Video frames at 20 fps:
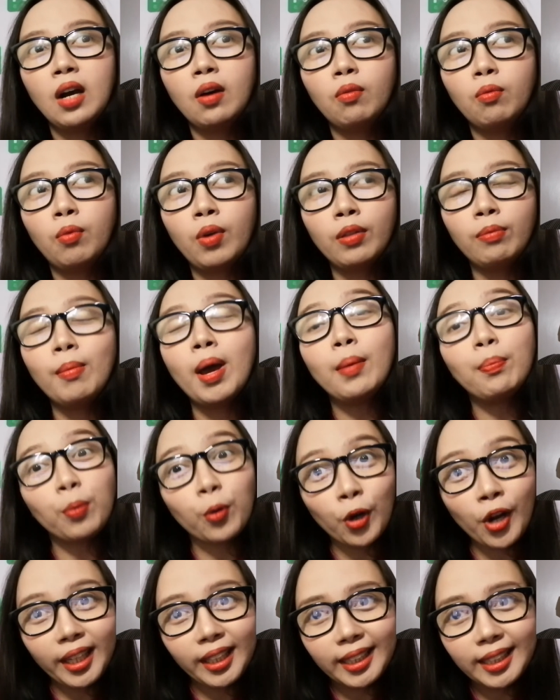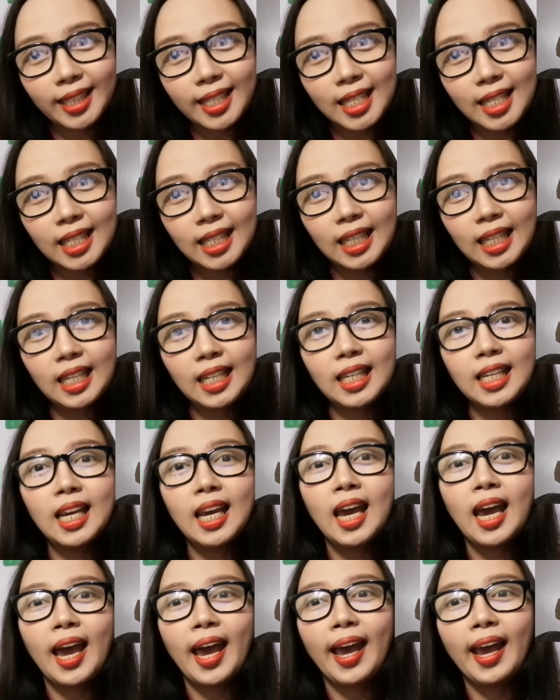with my pregnancy,
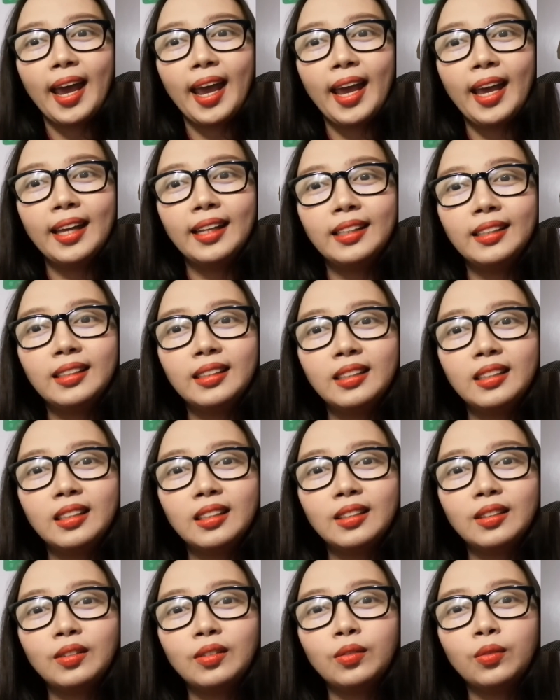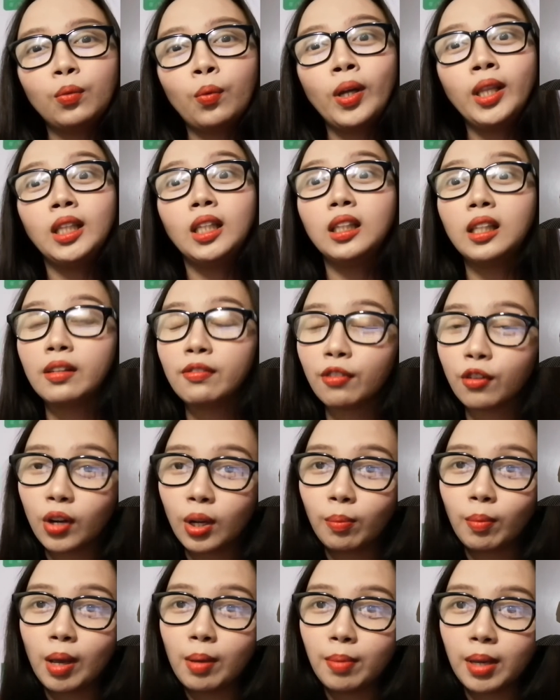and when
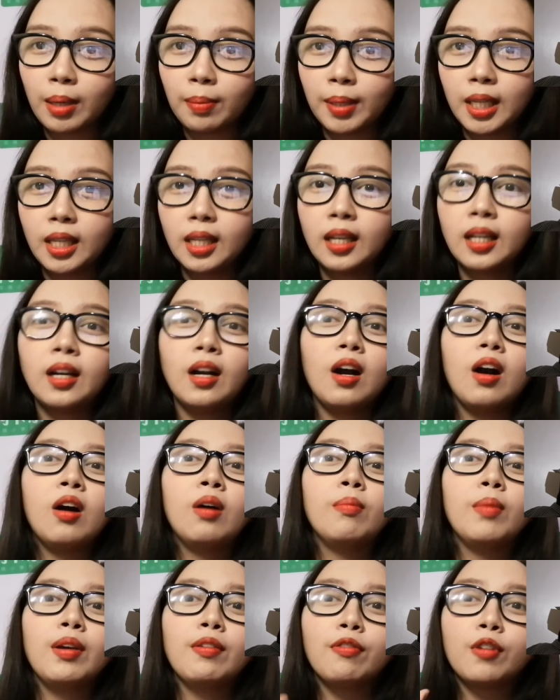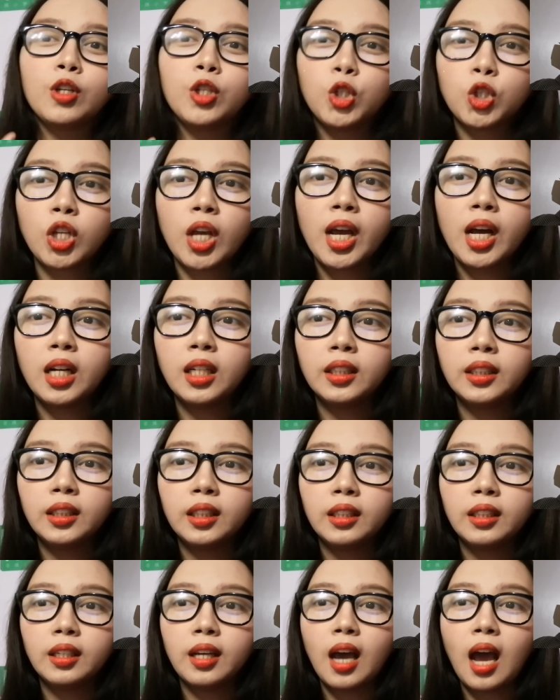delivering my baby. On my first child,
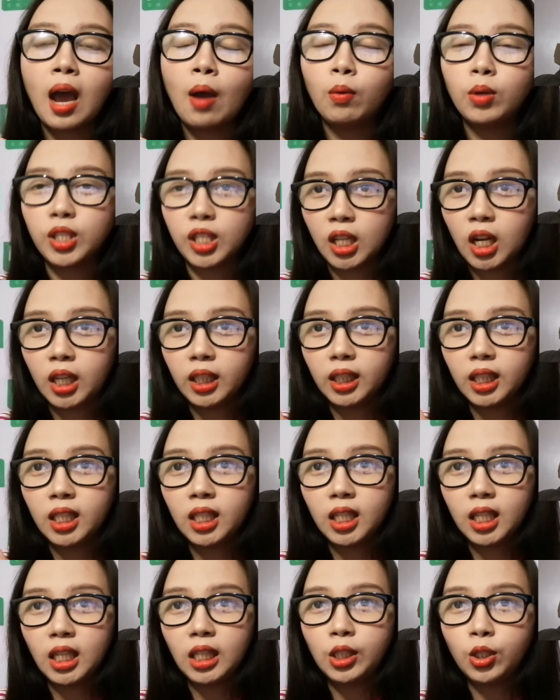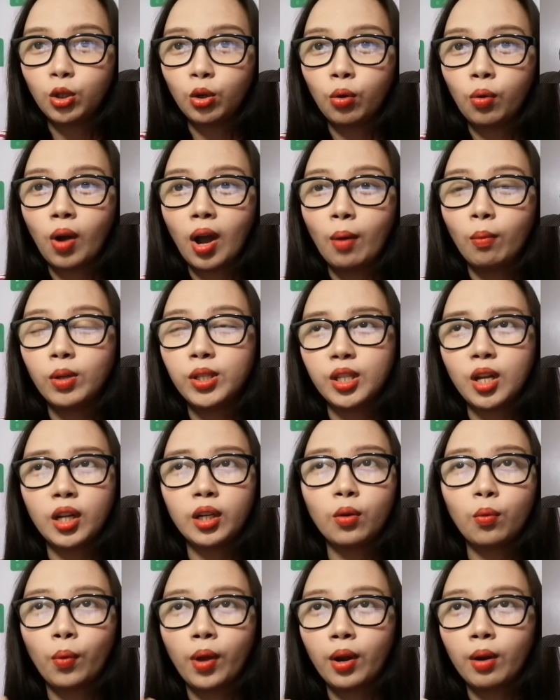I was not in keto. I was
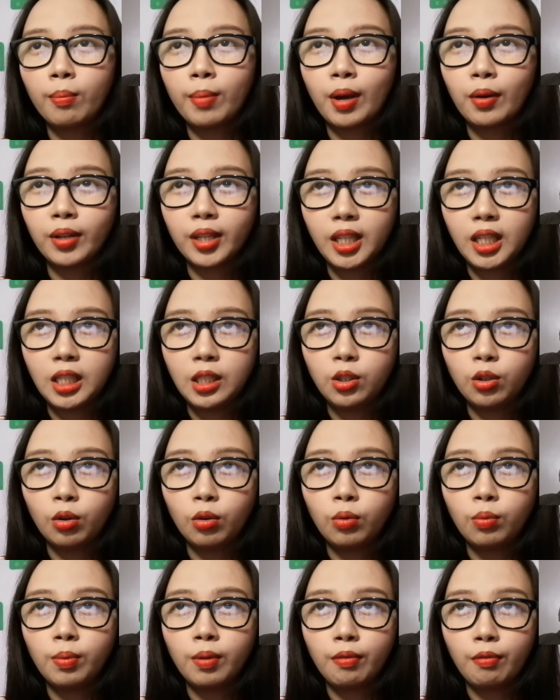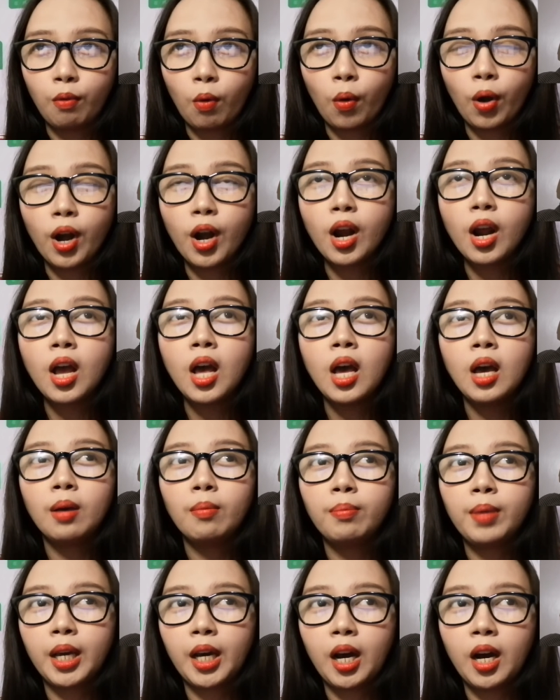not aware about keto before
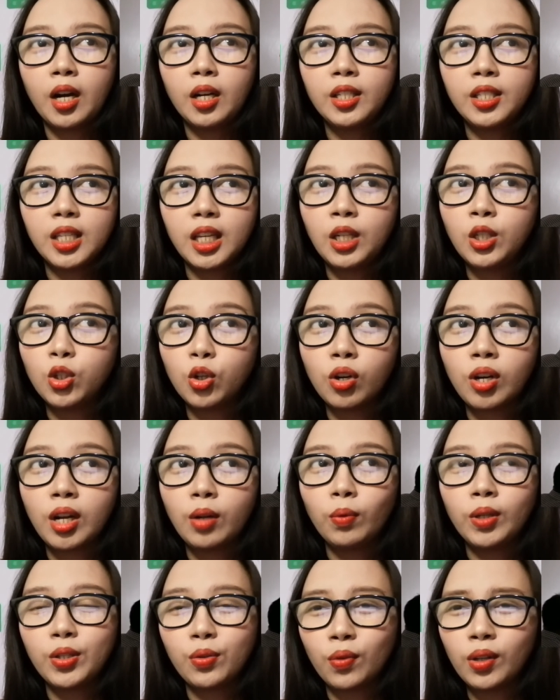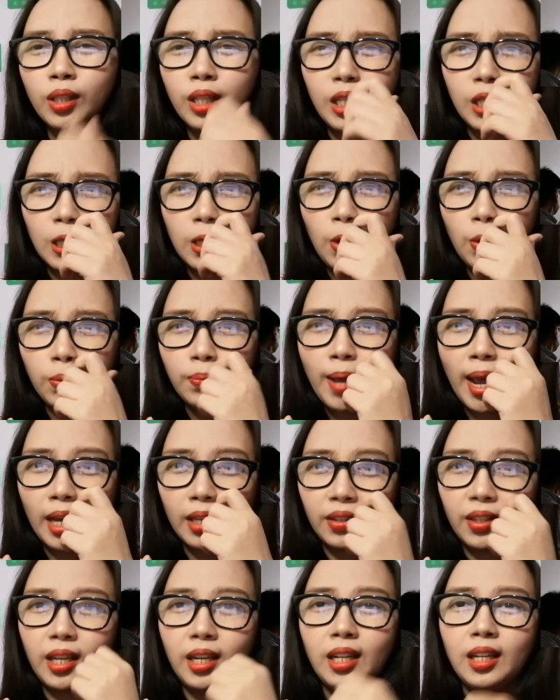because internet was really slow back
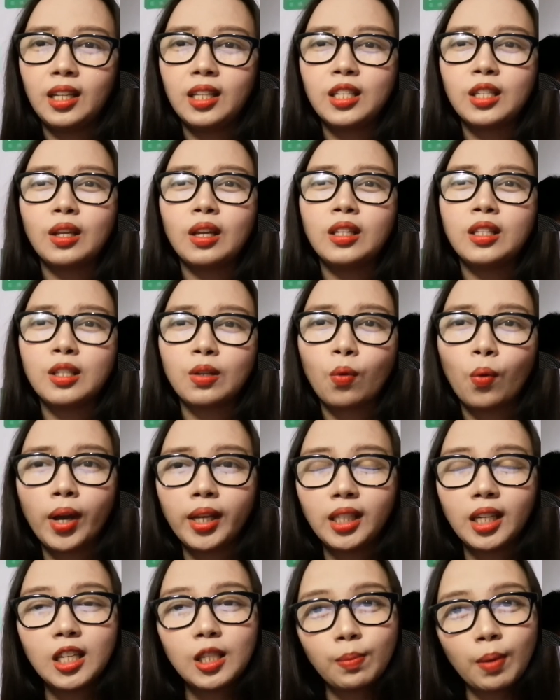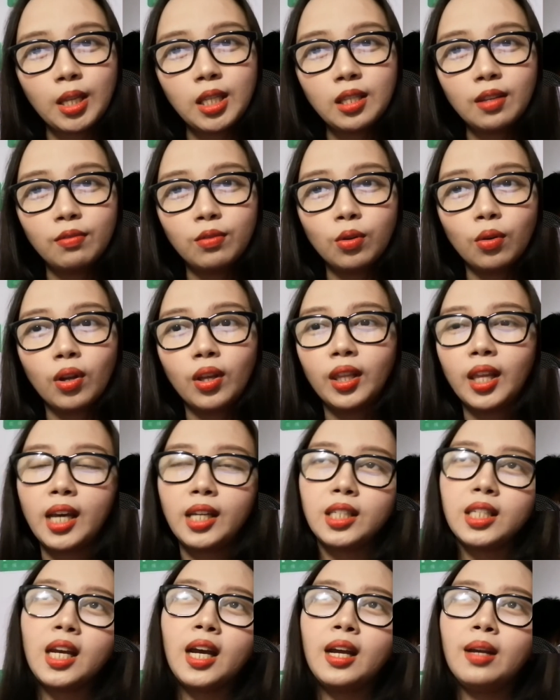then, and it's quite expensive during
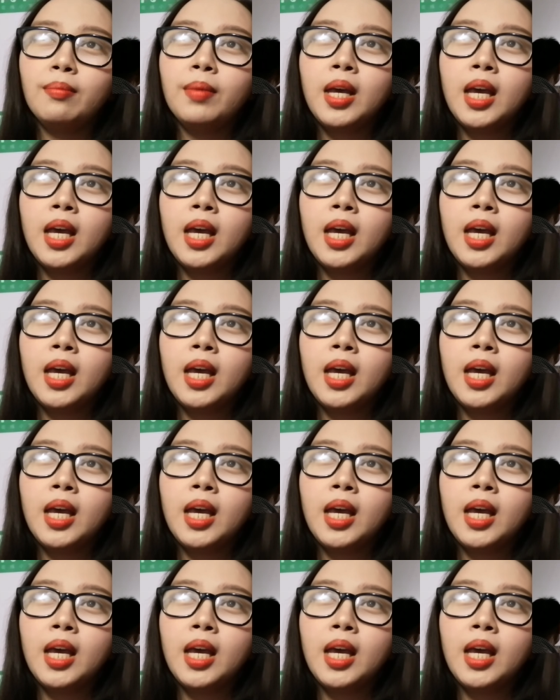that time.